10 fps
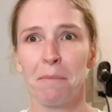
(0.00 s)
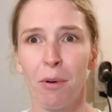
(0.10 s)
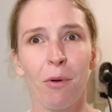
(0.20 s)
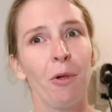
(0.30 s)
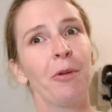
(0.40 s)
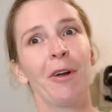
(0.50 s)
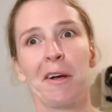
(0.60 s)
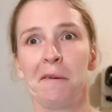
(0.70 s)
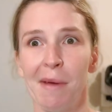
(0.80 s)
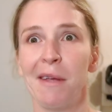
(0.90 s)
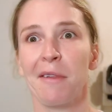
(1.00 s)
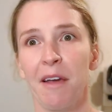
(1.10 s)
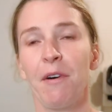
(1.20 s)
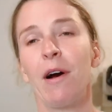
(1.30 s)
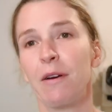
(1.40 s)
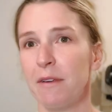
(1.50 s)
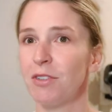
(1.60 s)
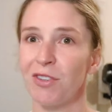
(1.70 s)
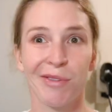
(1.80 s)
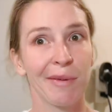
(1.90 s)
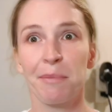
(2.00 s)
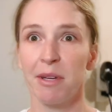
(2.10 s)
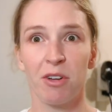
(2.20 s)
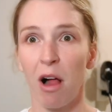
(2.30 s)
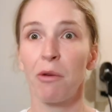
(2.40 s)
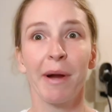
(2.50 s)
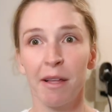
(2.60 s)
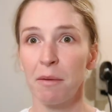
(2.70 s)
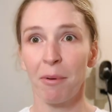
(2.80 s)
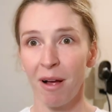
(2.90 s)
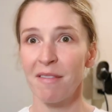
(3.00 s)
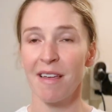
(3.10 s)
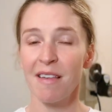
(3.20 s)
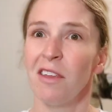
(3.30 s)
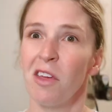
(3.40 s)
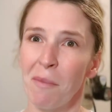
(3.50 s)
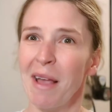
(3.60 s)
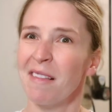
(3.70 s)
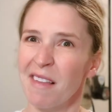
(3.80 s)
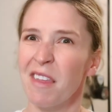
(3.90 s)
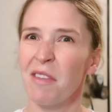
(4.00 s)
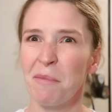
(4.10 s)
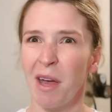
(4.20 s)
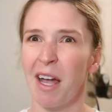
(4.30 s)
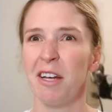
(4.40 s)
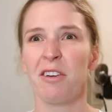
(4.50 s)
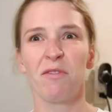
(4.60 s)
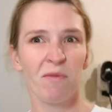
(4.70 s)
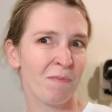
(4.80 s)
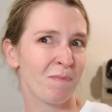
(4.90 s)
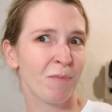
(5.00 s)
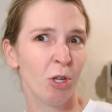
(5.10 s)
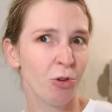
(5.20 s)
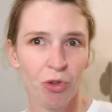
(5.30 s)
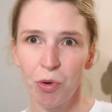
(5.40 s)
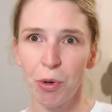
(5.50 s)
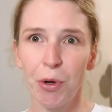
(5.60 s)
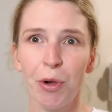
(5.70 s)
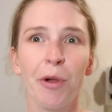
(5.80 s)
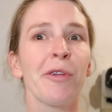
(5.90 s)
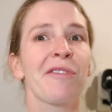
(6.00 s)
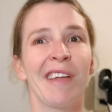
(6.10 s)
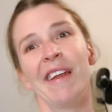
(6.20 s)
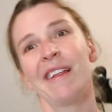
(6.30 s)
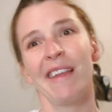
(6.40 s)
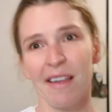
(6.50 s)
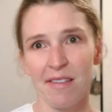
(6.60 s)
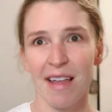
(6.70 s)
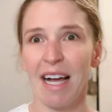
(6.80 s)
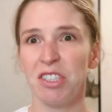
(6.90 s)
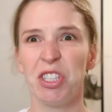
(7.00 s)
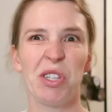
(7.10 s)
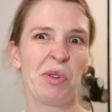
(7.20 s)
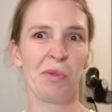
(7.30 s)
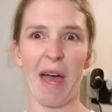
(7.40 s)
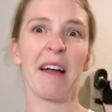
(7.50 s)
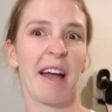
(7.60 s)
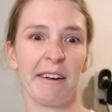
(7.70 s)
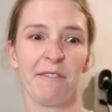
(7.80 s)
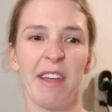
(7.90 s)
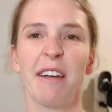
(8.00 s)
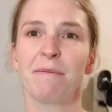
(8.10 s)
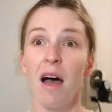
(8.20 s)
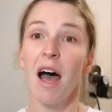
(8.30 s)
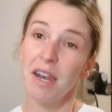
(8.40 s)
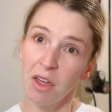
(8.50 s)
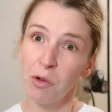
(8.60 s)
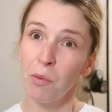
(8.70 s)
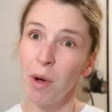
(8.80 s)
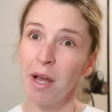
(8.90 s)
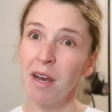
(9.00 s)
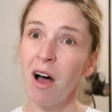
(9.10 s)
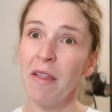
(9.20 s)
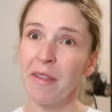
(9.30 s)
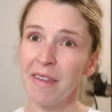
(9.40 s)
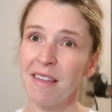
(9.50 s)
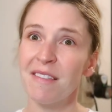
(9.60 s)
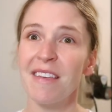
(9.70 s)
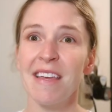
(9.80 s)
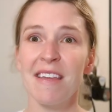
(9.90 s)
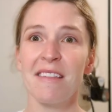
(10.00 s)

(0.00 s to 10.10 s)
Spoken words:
to pull. They're not going to make your life hard. They're just simply tolerating the process. You might see them kind of neutral, standing like a statue, that kind of thing. Another one on the list is